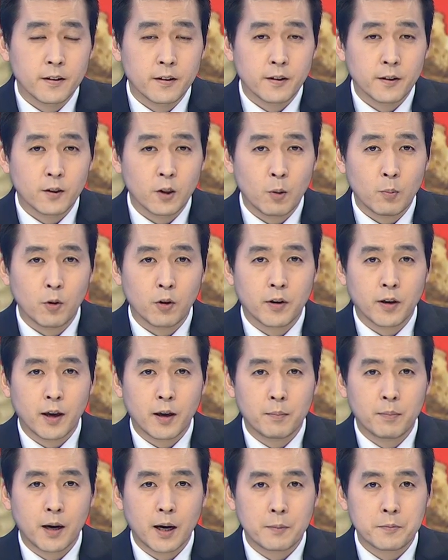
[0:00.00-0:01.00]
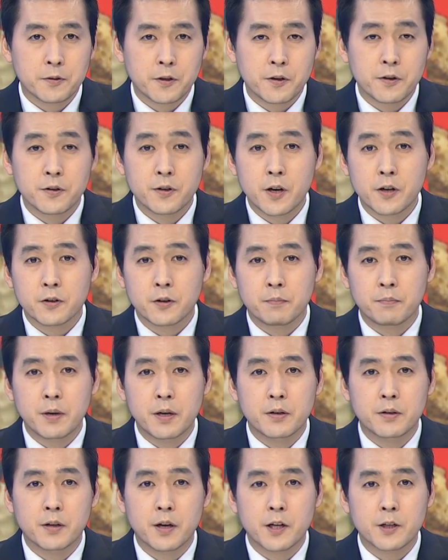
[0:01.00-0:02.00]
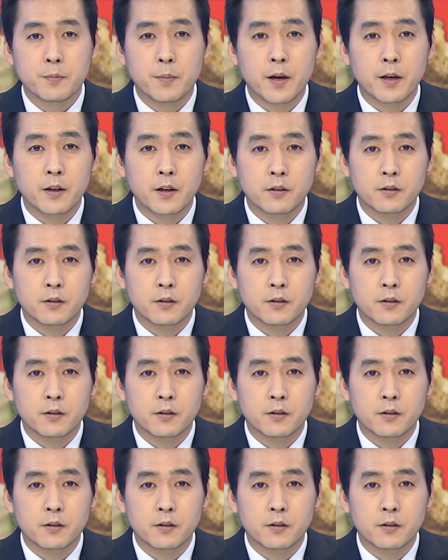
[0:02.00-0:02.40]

Global K-pop sensation BTS made